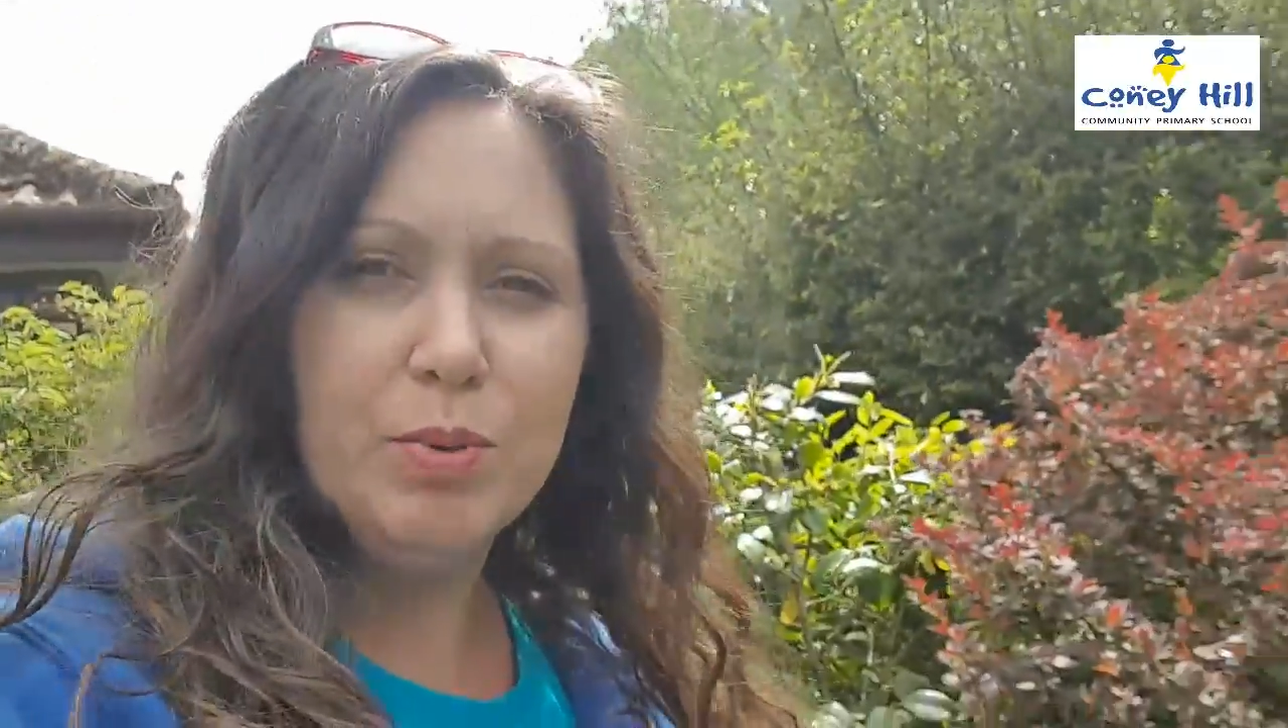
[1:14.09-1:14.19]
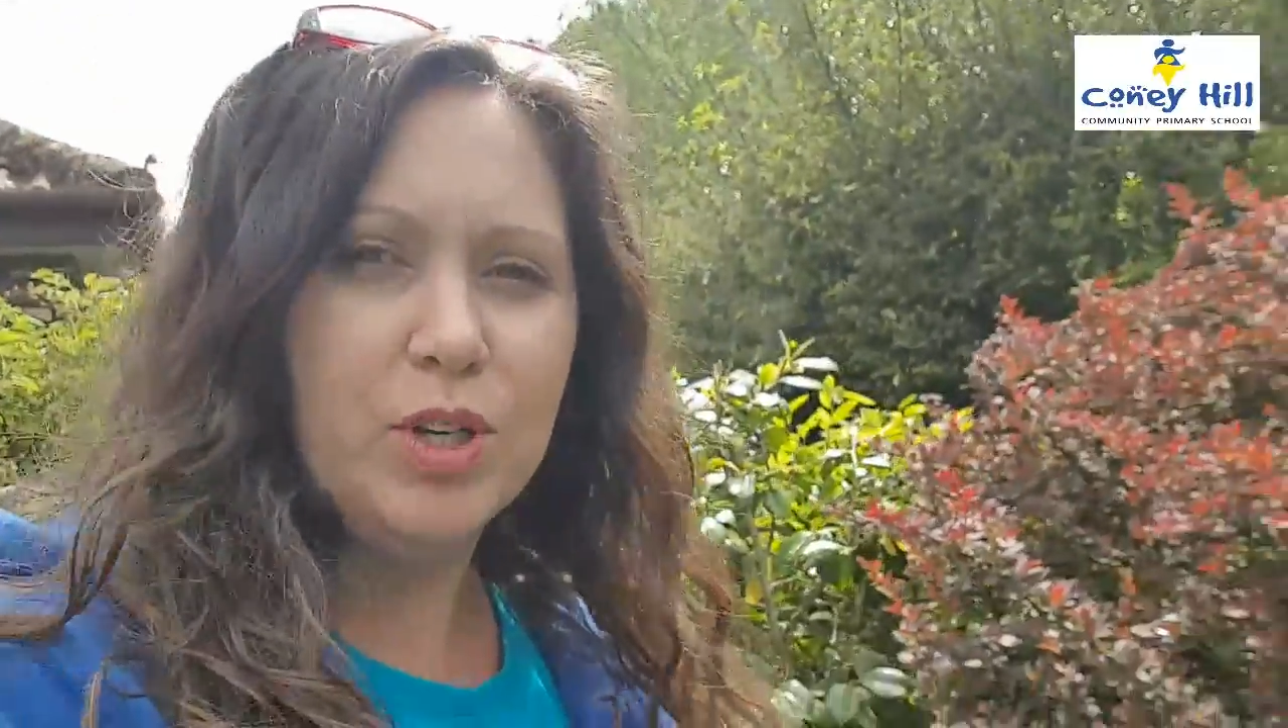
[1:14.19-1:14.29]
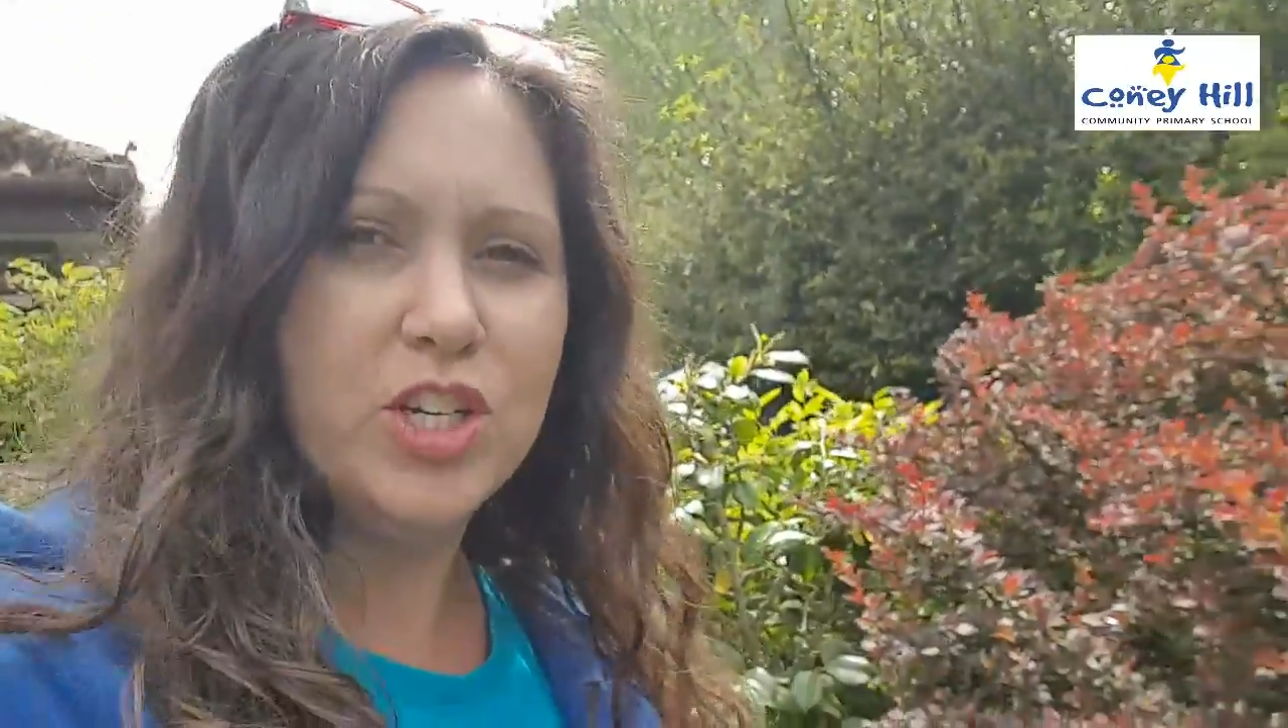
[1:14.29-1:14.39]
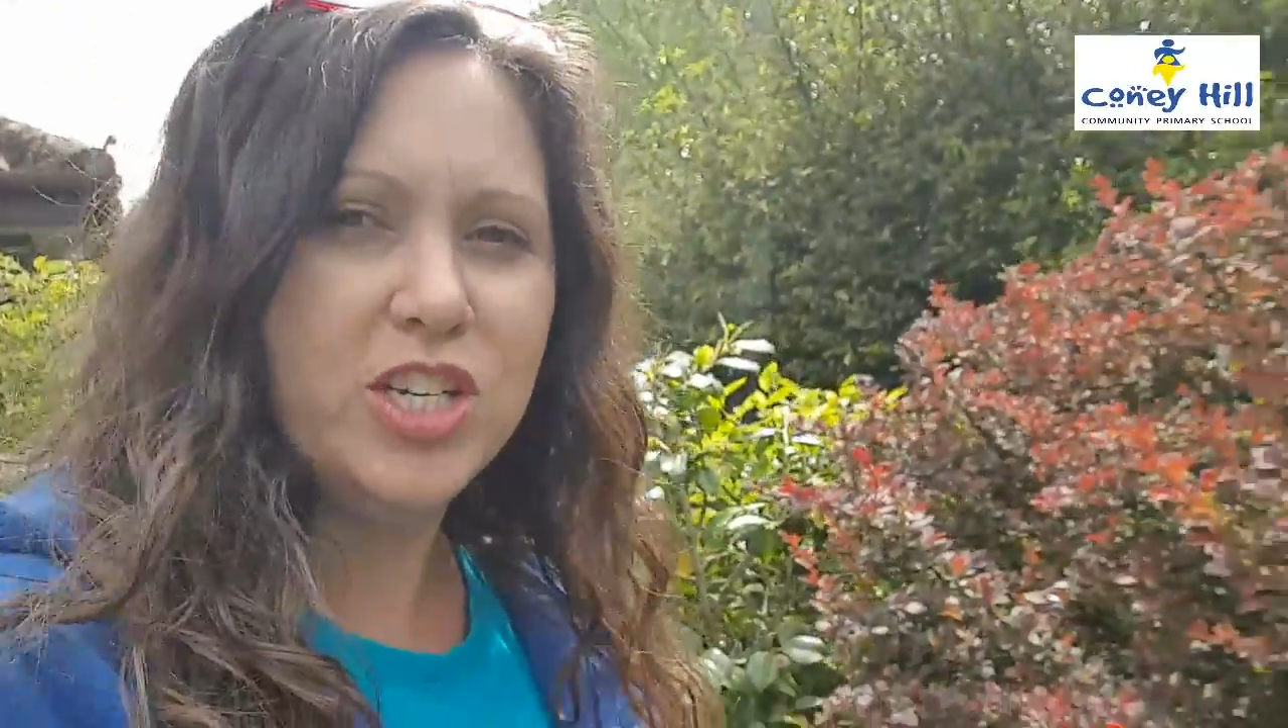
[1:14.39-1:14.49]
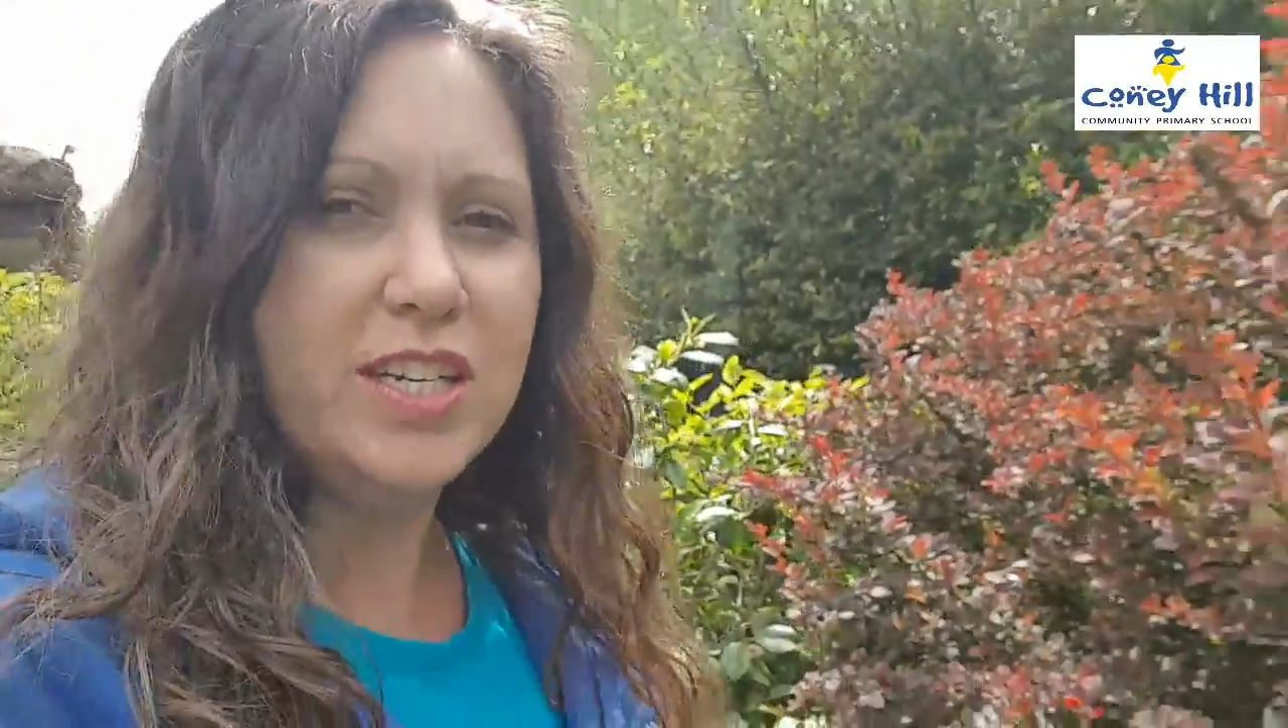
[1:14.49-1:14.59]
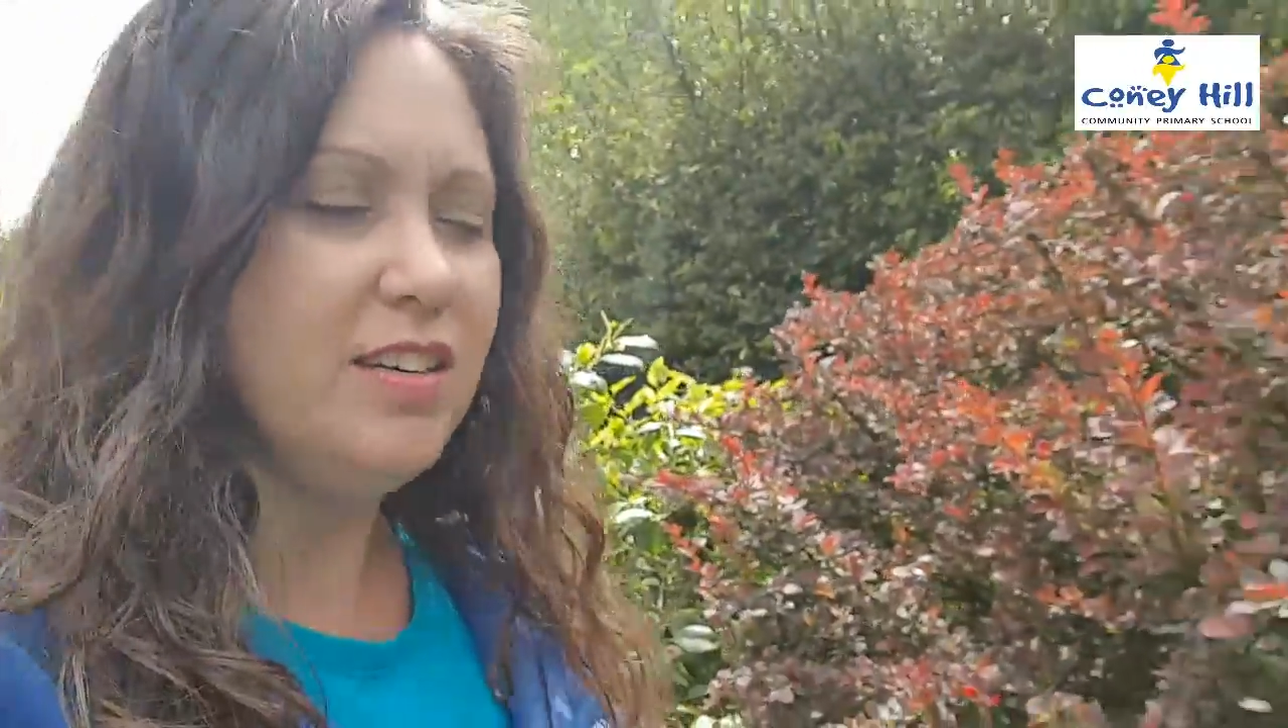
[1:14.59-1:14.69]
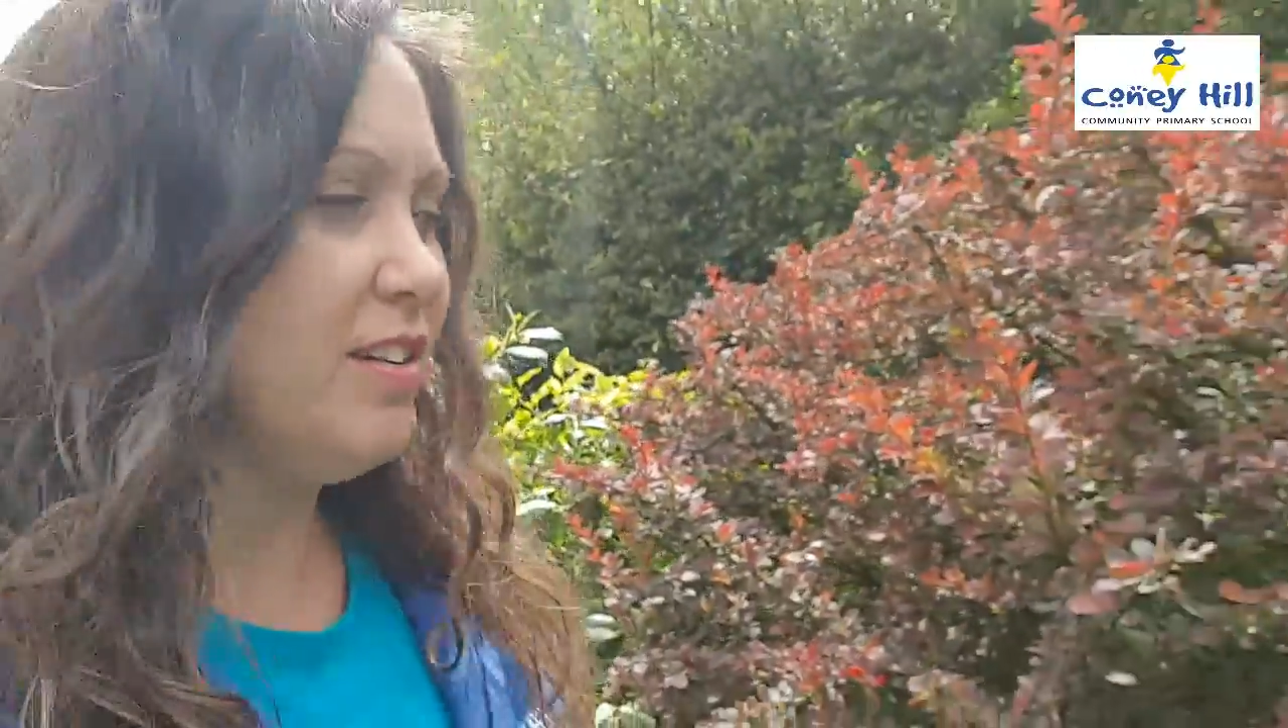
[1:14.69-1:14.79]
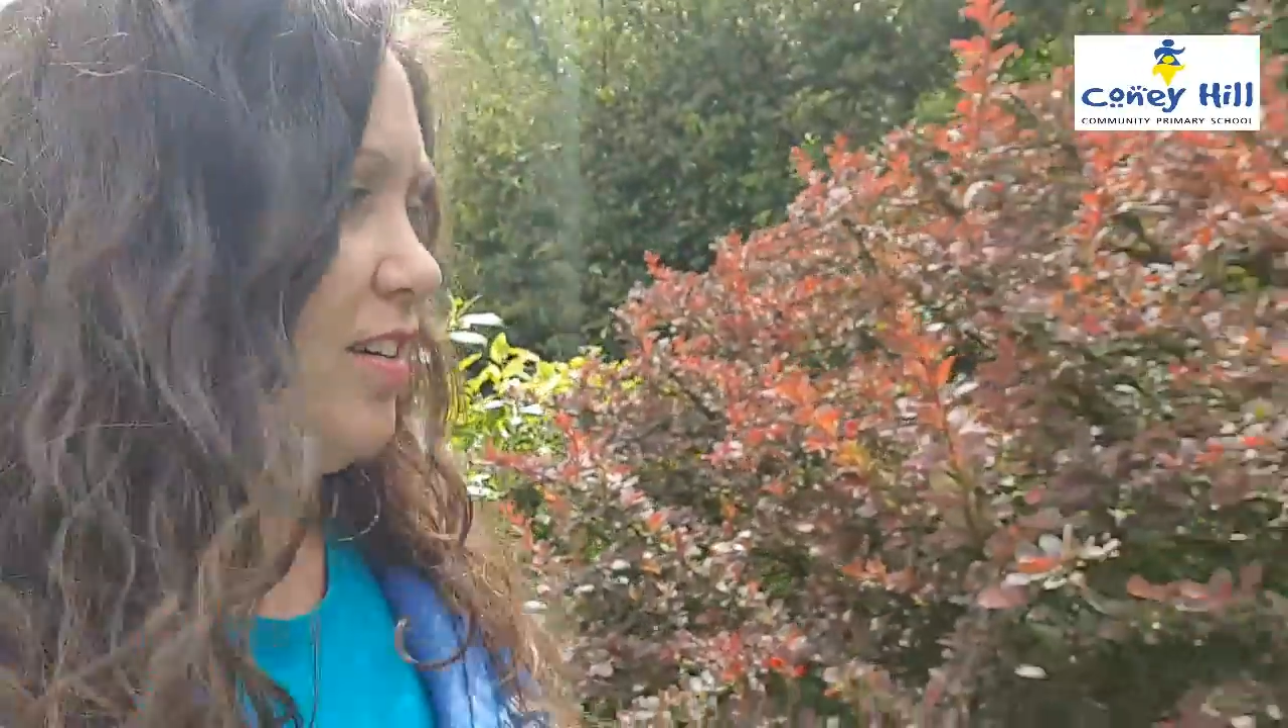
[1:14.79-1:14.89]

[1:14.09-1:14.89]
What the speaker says: bush in our